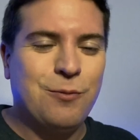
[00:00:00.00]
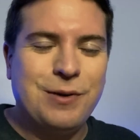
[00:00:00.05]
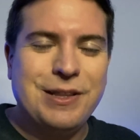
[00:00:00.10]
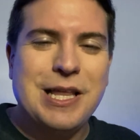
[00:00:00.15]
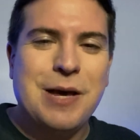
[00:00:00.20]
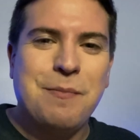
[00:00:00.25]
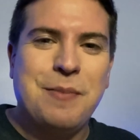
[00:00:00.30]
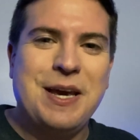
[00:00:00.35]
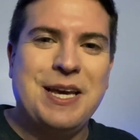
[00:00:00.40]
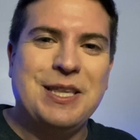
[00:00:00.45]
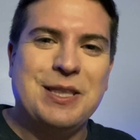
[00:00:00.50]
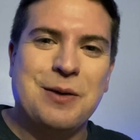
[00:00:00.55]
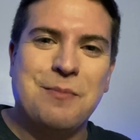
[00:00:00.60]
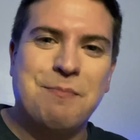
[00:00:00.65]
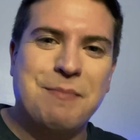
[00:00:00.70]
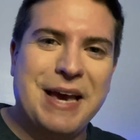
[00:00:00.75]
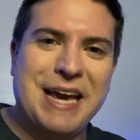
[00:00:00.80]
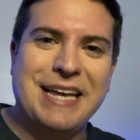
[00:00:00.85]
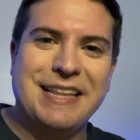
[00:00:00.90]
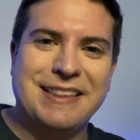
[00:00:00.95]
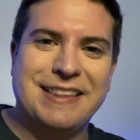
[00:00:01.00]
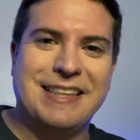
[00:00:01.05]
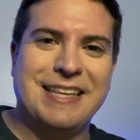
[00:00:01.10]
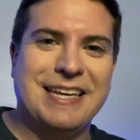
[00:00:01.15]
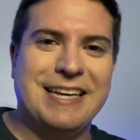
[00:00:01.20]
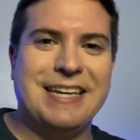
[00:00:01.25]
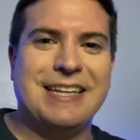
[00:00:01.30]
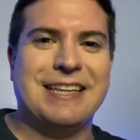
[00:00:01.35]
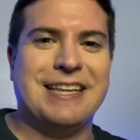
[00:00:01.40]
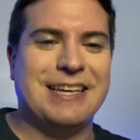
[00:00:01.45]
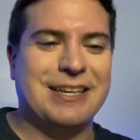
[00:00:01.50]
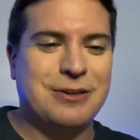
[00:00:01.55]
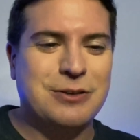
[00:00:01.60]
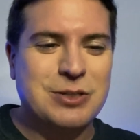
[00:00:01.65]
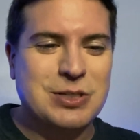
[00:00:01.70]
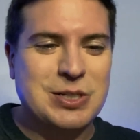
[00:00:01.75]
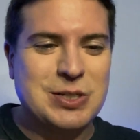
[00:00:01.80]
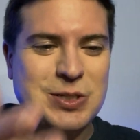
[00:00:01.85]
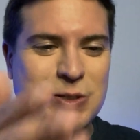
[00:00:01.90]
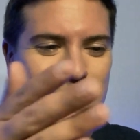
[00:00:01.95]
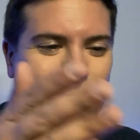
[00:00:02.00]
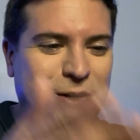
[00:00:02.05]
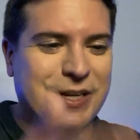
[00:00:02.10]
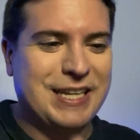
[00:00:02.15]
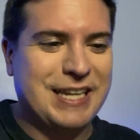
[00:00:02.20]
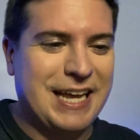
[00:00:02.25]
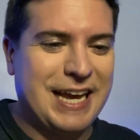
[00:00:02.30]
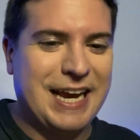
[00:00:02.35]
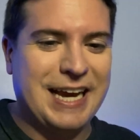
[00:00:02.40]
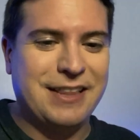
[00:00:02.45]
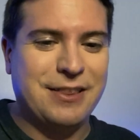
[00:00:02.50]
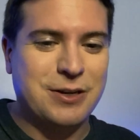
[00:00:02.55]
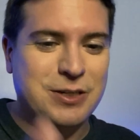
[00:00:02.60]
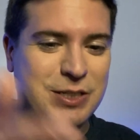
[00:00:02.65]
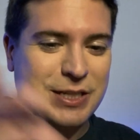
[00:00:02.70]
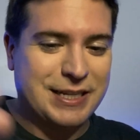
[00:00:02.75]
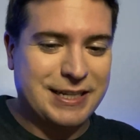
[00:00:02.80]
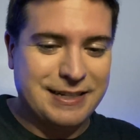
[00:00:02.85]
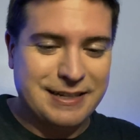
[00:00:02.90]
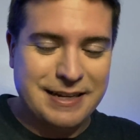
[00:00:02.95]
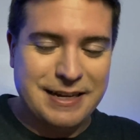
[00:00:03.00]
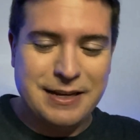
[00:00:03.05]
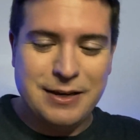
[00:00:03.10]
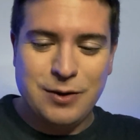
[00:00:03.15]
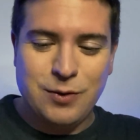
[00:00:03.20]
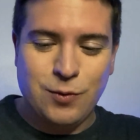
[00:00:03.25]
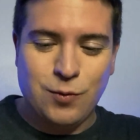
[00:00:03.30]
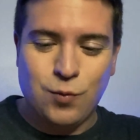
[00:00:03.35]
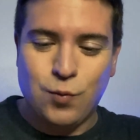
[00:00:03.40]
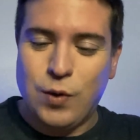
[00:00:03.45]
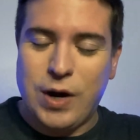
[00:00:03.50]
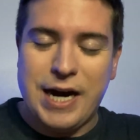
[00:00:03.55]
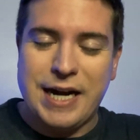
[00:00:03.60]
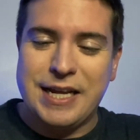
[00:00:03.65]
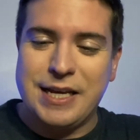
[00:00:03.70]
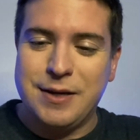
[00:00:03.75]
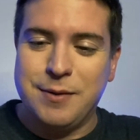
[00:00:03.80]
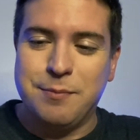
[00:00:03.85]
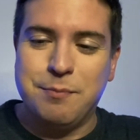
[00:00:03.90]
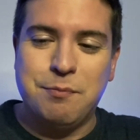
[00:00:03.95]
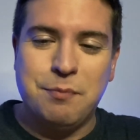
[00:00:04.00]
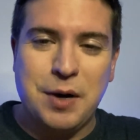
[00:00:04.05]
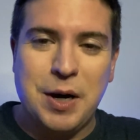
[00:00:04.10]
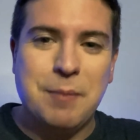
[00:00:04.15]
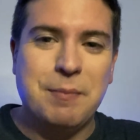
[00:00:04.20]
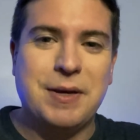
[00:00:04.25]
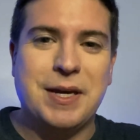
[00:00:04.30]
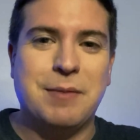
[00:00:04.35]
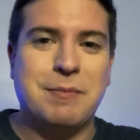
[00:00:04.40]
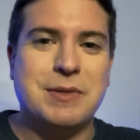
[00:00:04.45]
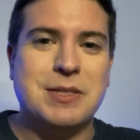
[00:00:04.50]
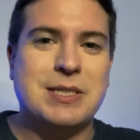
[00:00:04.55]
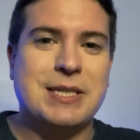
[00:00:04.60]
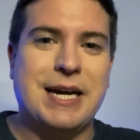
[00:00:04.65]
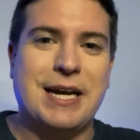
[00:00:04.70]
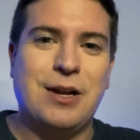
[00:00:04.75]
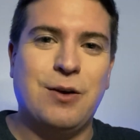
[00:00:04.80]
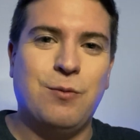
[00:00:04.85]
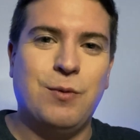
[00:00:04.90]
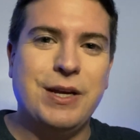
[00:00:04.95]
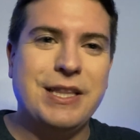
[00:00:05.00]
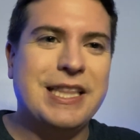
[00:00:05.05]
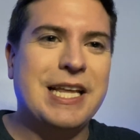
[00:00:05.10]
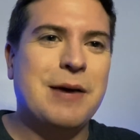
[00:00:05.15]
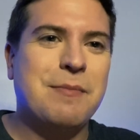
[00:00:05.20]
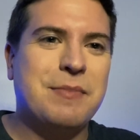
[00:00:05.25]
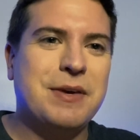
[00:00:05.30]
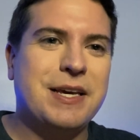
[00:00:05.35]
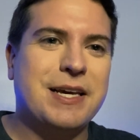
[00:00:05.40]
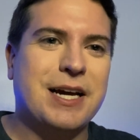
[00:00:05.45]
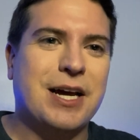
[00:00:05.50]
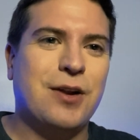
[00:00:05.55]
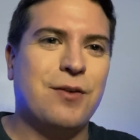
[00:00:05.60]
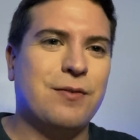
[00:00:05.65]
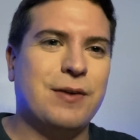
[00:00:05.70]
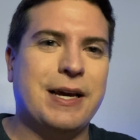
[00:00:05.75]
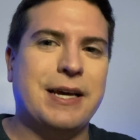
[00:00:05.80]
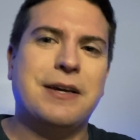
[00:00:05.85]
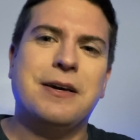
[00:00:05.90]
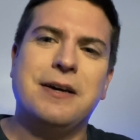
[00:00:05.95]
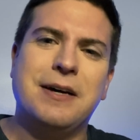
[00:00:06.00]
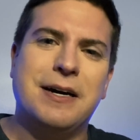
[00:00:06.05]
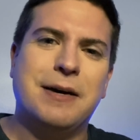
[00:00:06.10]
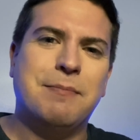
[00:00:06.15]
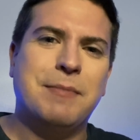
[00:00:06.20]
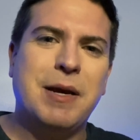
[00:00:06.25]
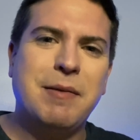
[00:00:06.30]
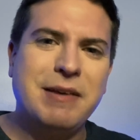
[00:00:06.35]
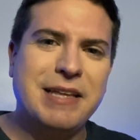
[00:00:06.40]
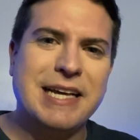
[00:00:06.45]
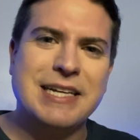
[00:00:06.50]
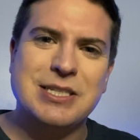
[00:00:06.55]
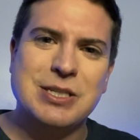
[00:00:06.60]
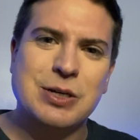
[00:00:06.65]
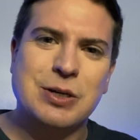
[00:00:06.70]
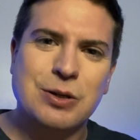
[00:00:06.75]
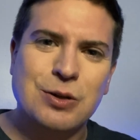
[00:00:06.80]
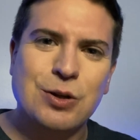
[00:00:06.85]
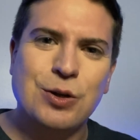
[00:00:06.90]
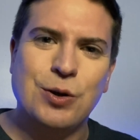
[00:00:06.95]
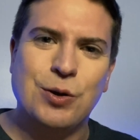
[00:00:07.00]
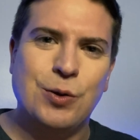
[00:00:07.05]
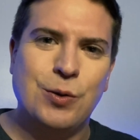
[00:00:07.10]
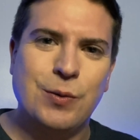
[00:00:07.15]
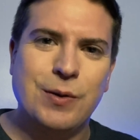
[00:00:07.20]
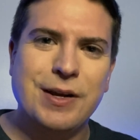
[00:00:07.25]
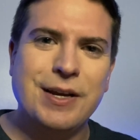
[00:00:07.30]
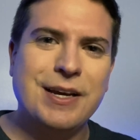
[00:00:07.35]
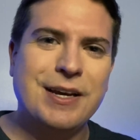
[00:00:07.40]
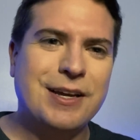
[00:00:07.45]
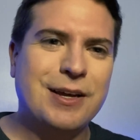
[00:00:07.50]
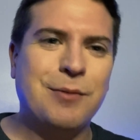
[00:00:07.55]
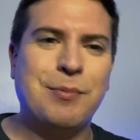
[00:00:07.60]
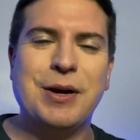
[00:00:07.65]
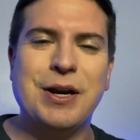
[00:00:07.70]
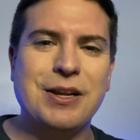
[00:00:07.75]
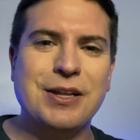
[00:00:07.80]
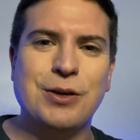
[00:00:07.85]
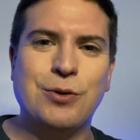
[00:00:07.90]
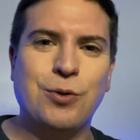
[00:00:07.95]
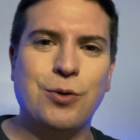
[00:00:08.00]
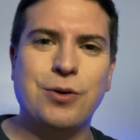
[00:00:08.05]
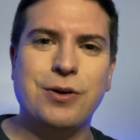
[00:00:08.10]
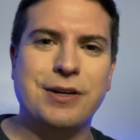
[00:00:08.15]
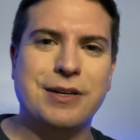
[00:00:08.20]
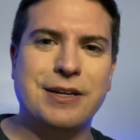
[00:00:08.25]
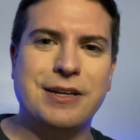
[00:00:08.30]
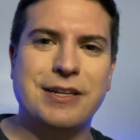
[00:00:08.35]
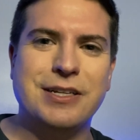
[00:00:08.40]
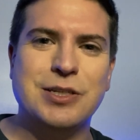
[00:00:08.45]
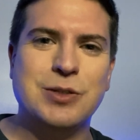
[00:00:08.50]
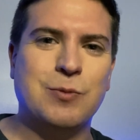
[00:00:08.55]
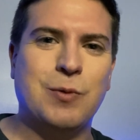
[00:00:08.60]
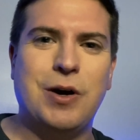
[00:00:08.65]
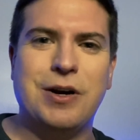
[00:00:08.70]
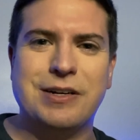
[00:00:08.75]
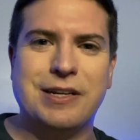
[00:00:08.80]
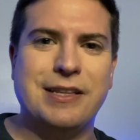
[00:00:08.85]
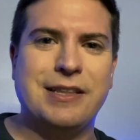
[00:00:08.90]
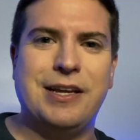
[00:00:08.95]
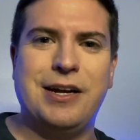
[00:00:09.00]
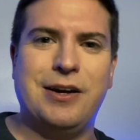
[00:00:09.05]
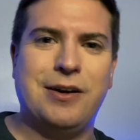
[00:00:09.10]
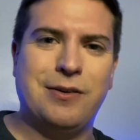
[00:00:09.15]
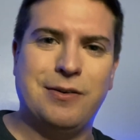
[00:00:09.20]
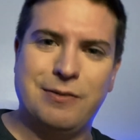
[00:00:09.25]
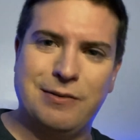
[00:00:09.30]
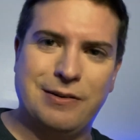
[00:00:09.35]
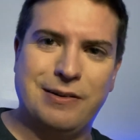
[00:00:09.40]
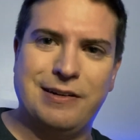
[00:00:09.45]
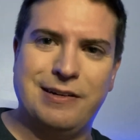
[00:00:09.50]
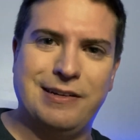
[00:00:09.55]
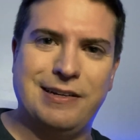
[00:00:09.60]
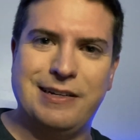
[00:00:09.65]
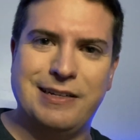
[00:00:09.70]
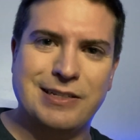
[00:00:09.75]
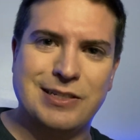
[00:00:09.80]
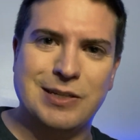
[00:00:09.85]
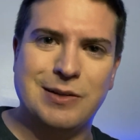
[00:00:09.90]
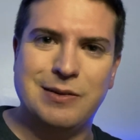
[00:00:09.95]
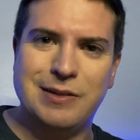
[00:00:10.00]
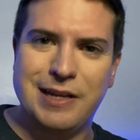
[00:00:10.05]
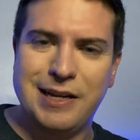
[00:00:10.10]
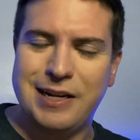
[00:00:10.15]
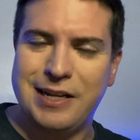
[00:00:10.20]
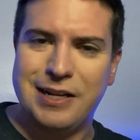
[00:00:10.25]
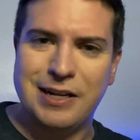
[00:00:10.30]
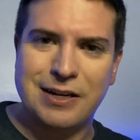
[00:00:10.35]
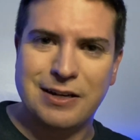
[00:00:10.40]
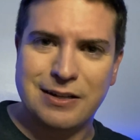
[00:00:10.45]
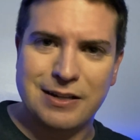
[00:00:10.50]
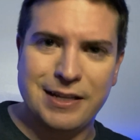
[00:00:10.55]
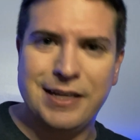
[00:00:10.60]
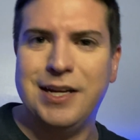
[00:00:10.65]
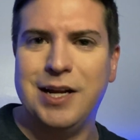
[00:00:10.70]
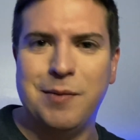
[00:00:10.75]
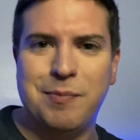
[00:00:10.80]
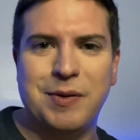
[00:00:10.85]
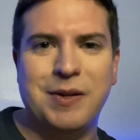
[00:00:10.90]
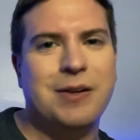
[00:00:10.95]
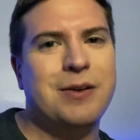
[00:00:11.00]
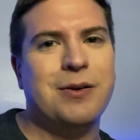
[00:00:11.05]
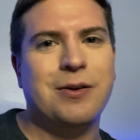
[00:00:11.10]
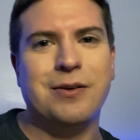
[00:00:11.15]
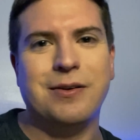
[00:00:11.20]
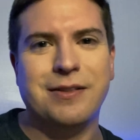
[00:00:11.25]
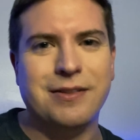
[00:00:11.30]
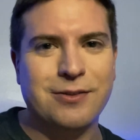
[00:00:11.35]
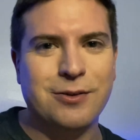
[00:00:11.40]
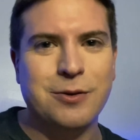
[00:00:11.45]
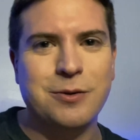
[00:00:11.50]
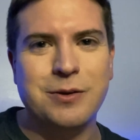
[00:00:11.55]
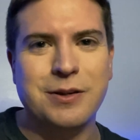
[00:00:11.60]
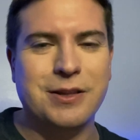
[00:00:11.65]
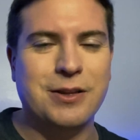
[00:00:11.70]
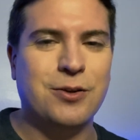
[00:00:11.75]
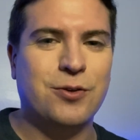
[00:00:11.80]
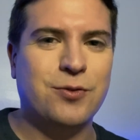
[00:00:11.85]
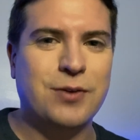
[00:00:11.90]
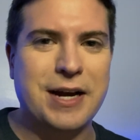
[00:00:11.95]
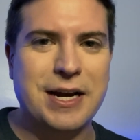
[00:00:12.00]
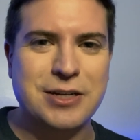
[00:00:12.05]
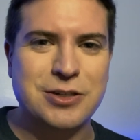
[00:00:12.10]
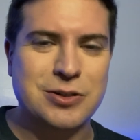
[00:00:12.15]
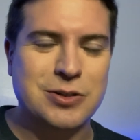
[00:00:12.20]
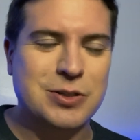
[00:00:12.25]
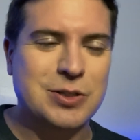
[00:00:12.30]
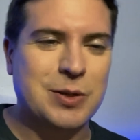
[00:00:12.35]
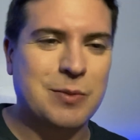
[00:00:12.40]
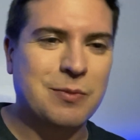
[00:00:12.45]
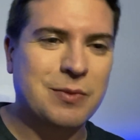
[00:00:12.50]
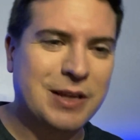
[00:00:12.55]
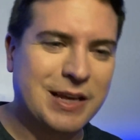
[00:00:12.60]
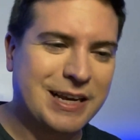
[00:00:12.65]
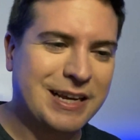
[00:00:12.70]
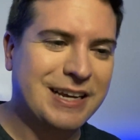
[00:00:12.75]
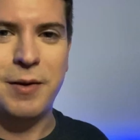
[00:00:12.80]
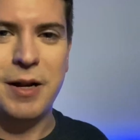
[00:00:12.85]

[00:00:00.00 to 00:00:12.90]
Wouldn't that be the main thing? Like, you see someone dead, there's a rotting pumpkin beside it. Wouldn't that be kind of like, maybe that's a clue?" Apparently Gordon just walked in there, so they need to clean up in here, and threw it in the trash or something.